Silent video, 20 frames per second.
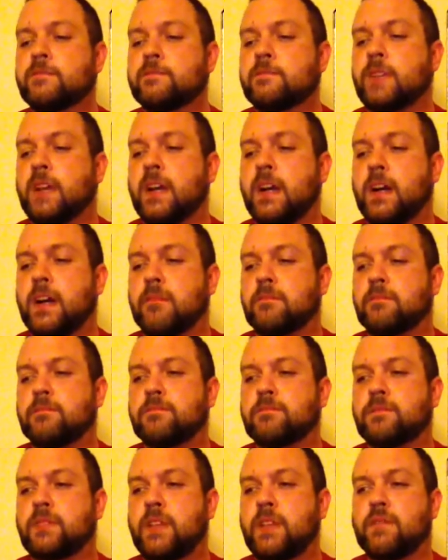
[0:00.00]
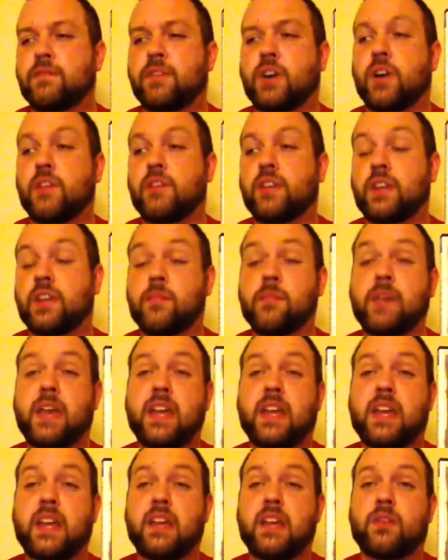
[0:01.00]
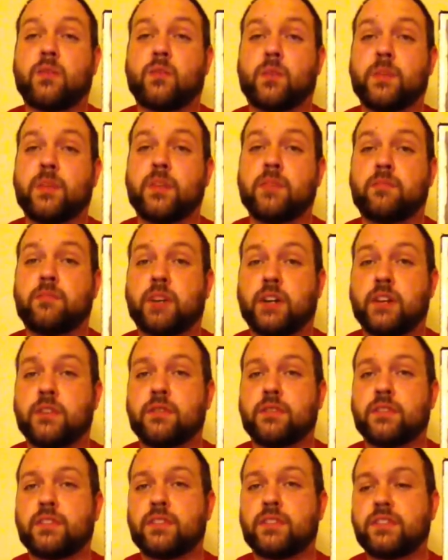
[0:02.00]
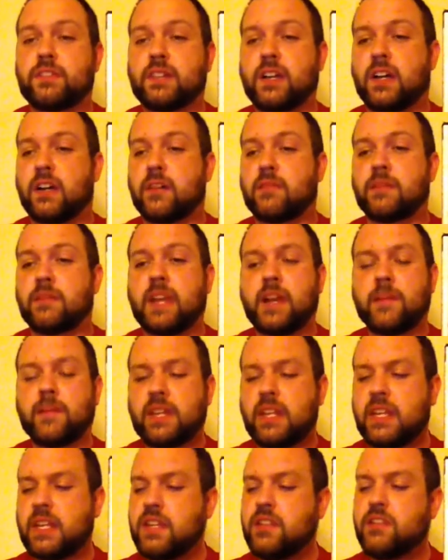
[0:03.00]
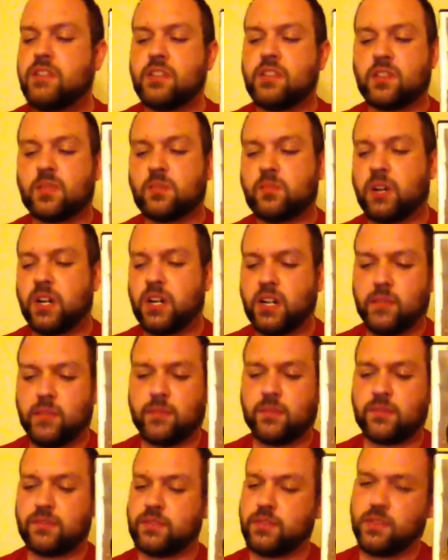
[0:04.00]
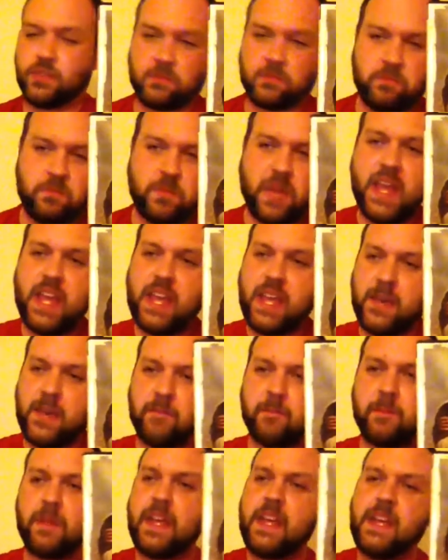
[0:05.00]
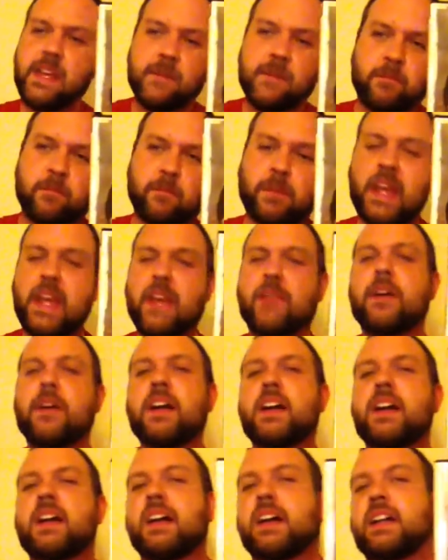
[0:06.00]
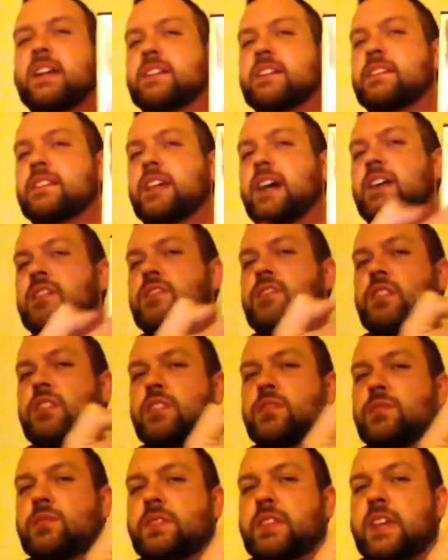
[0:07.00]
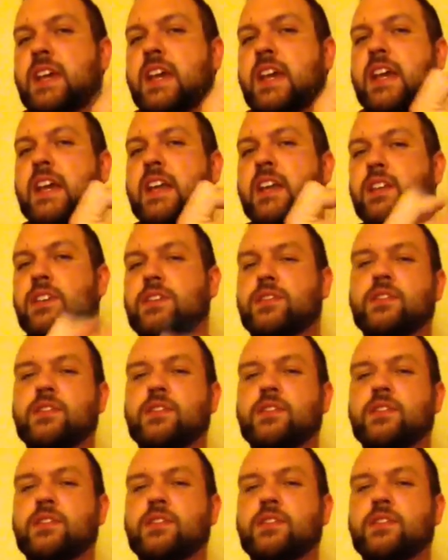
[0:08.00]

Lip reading: involving a man and a woman both. And I mean, he just pummels, just bam, bam, bam. And it's not just with the head. He also